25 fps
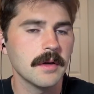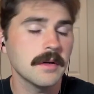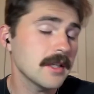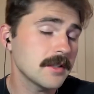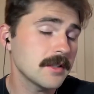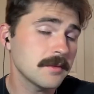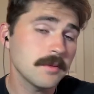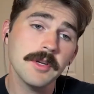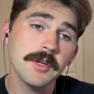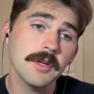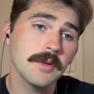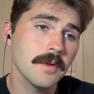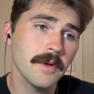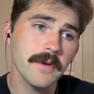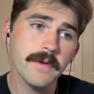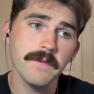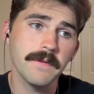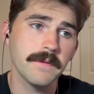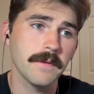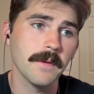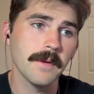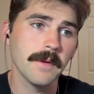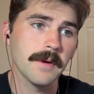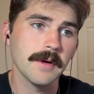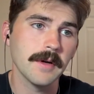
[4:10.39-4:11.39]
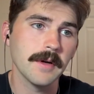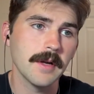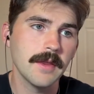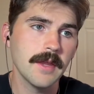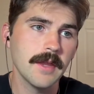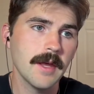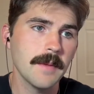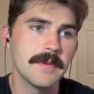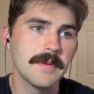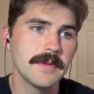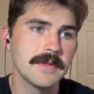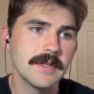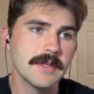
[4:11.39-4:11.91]
That's what you're looking for in
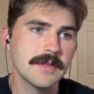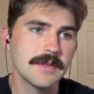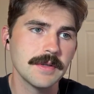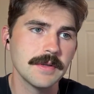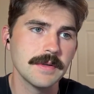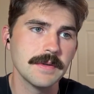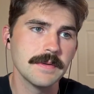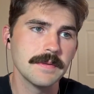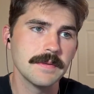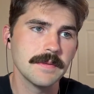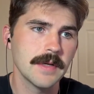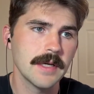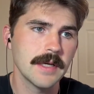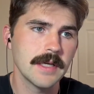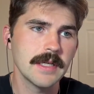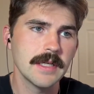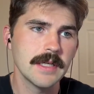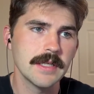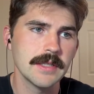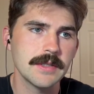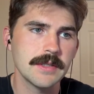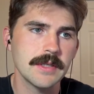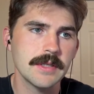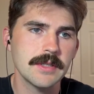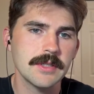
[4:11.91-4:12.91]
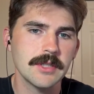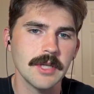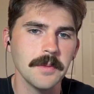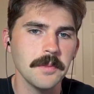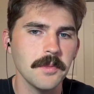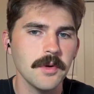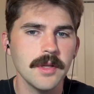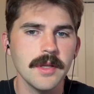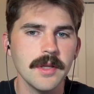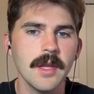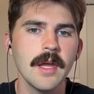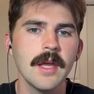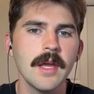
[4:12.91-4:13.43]
that position, right? It's just
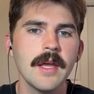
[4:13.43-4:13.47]
someone